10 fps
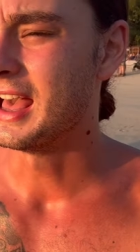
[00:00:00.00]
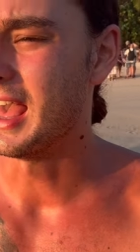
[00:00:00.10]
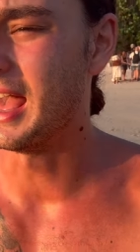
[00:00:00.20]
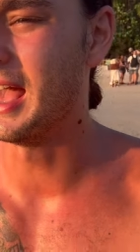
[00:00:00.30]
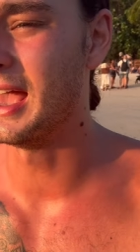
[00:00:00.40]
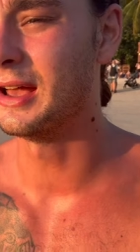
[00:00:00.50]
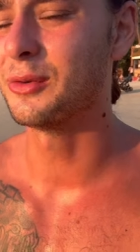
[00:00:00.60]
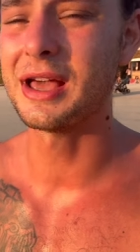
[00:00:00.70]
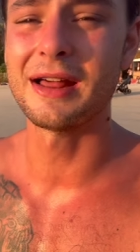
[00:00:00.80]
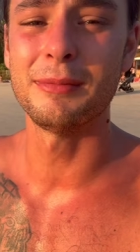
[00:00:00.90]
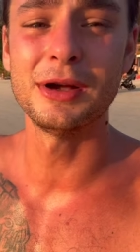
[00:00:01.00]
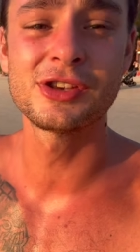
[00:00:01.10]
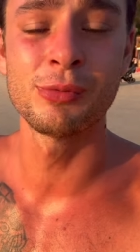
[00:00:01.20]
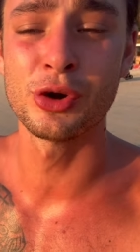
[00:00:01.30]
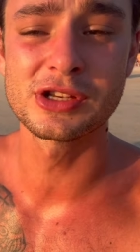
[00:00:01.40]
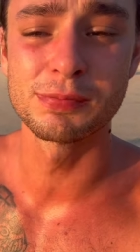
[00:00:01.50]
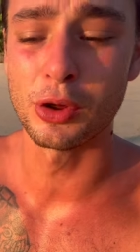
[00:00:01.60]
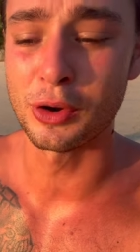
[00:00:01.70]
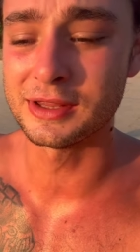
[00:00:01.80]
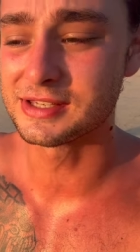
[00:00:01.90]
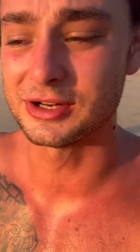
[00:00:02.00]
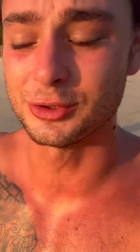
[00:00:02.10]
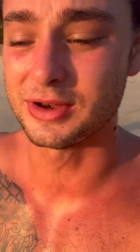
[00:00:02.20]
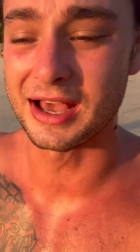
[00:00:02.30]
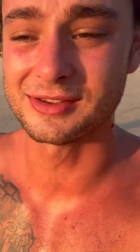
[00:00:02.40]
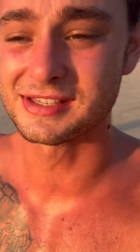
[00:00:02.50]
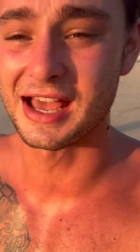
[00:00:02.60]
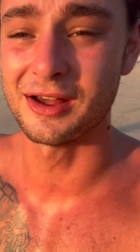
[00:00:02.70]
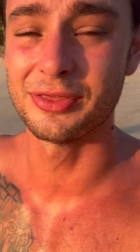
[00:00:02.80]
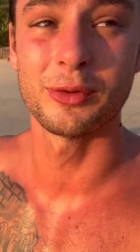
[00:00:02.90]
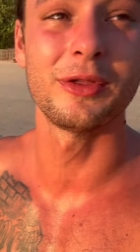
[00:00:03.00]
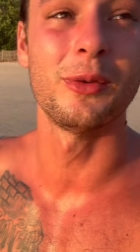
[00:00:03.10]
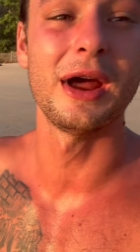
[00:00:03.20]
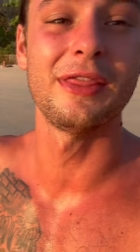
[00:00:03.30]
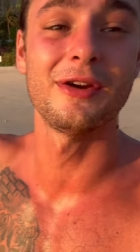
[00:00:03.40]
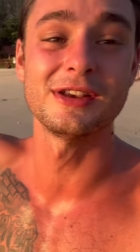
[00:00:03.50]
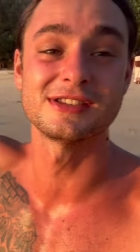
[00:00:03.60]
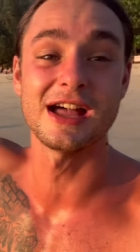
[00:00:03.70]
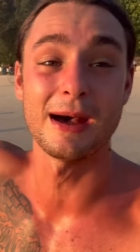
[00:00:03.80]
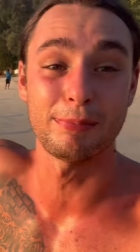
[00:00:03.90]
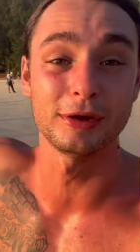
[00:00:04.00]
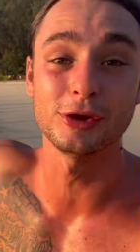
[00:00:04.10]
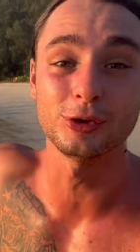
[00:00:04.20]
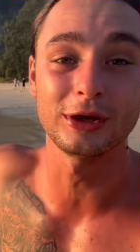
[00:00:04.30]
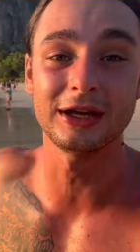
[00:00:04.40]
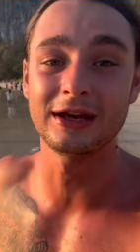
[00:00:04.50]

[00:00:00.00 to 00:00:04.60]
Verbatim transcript: And we got a bunch more exploring to do down south where the weather is not polluted.